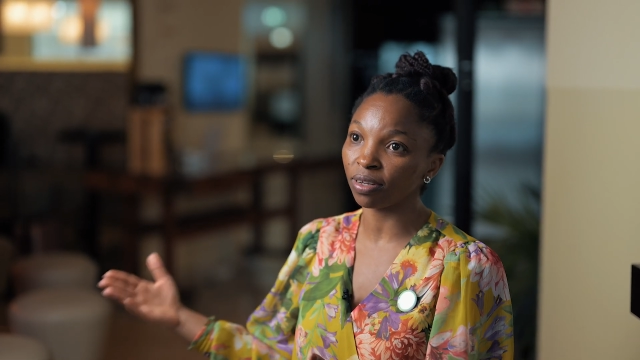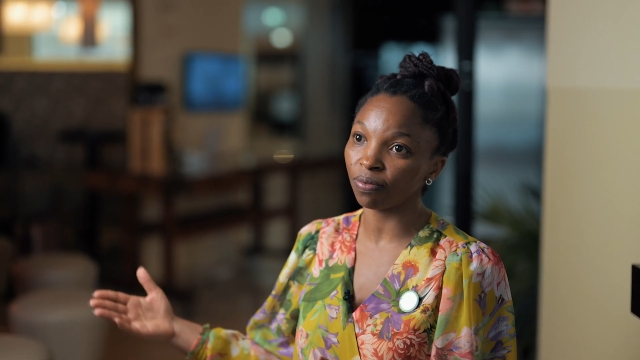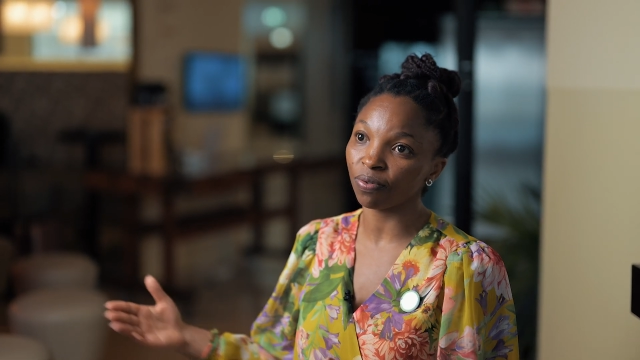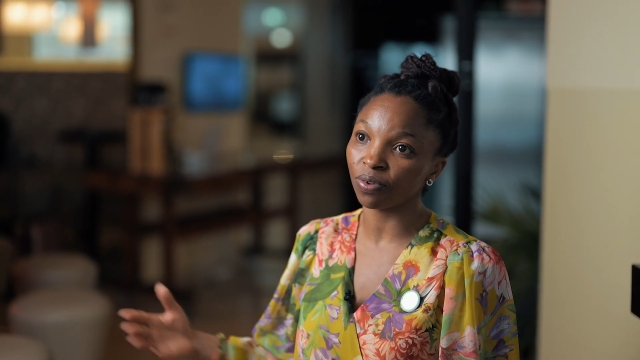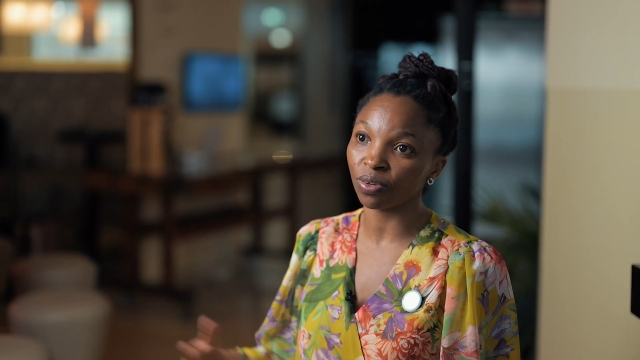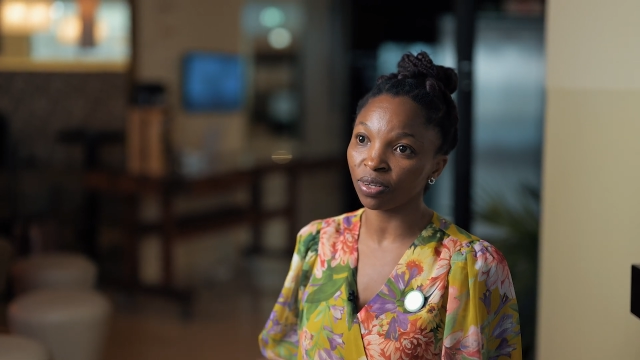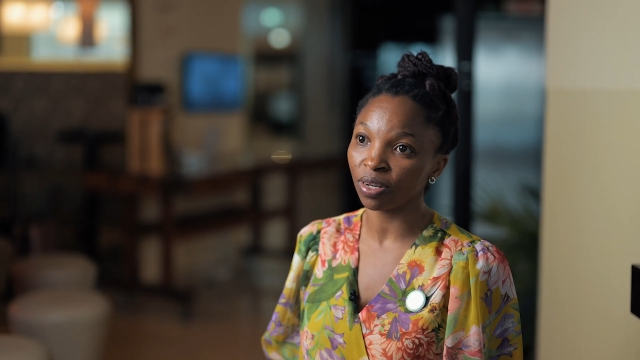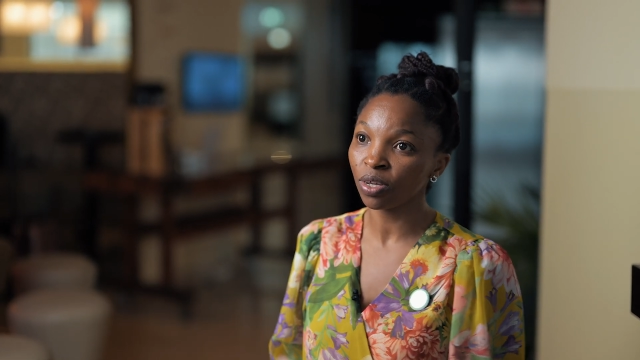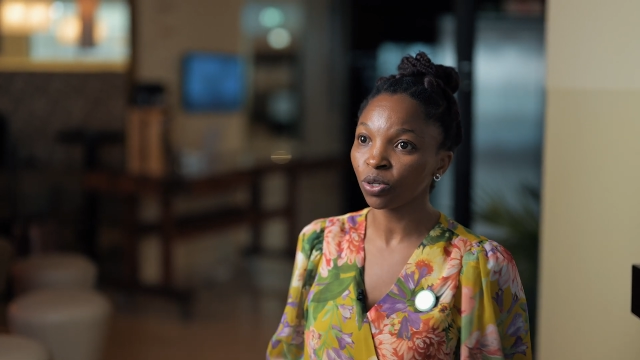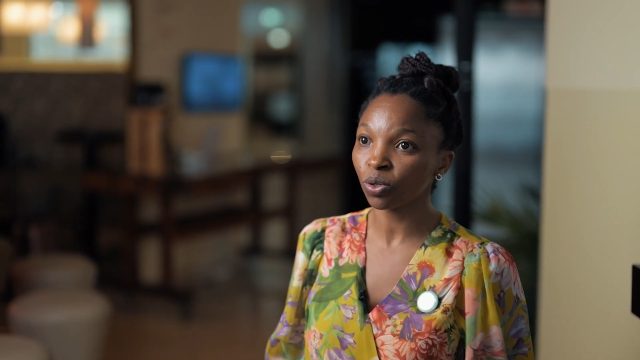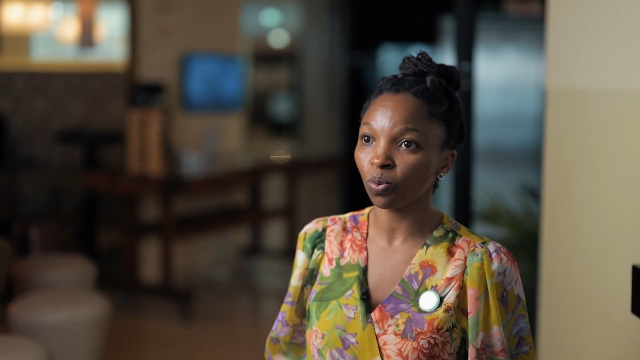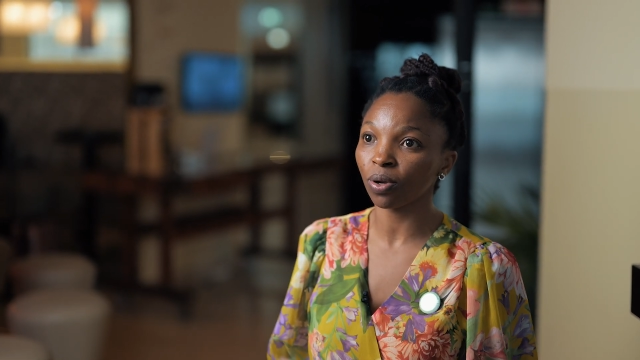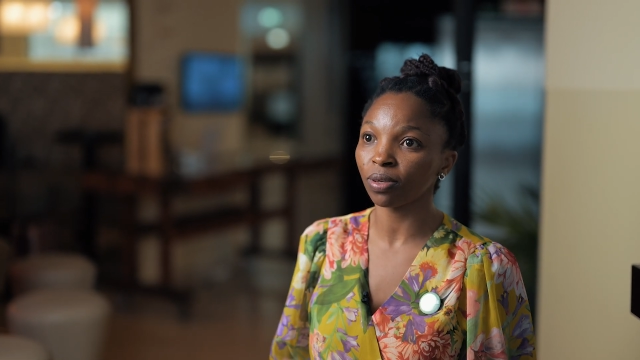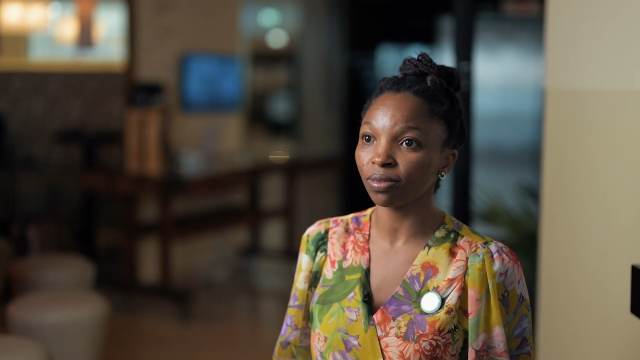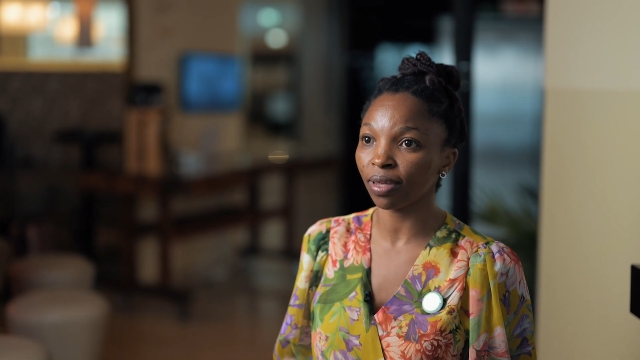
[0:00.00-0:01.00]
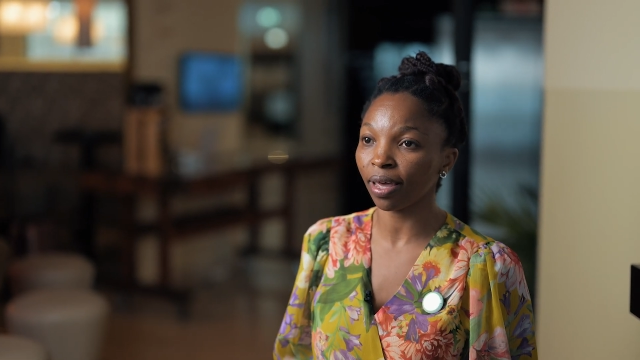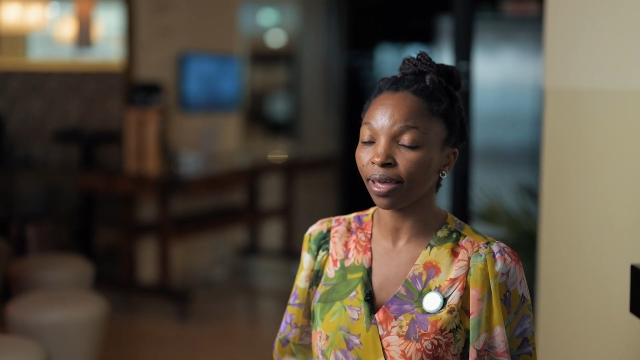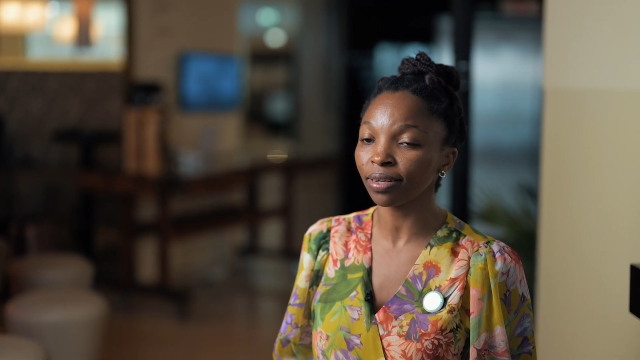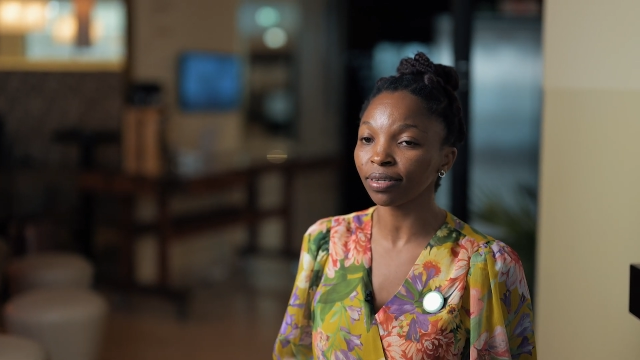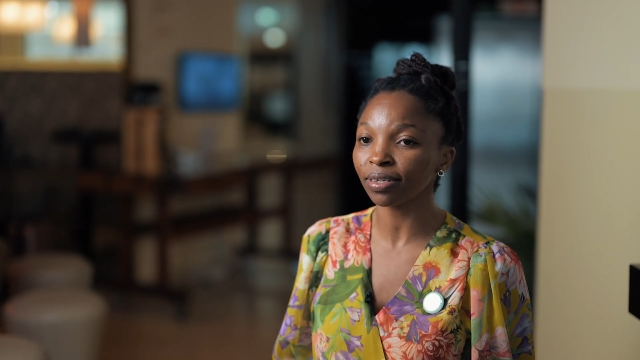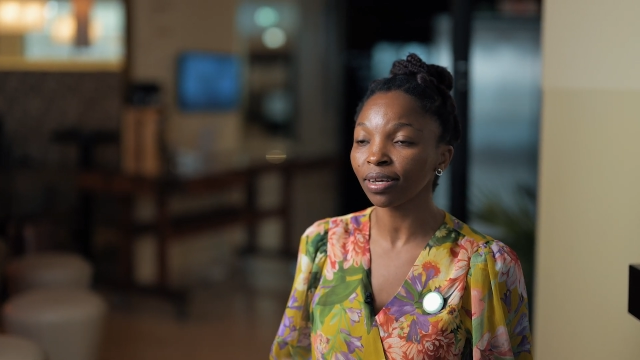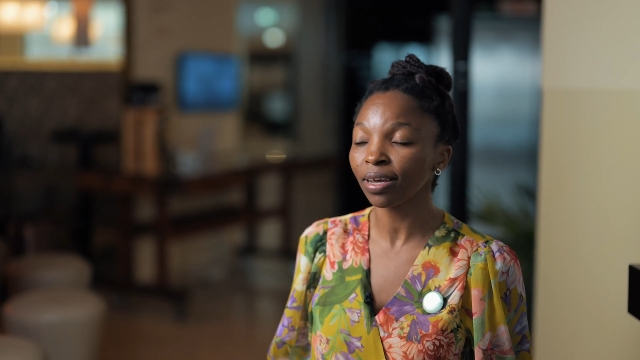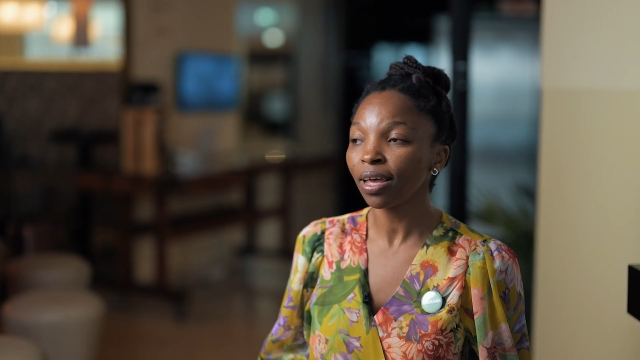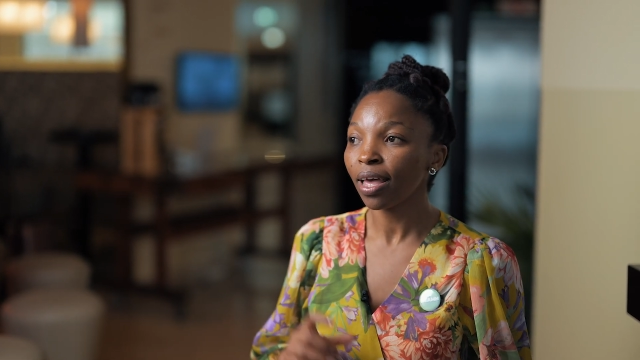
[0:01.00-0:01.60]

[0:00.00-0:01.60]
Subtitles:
even towards the end,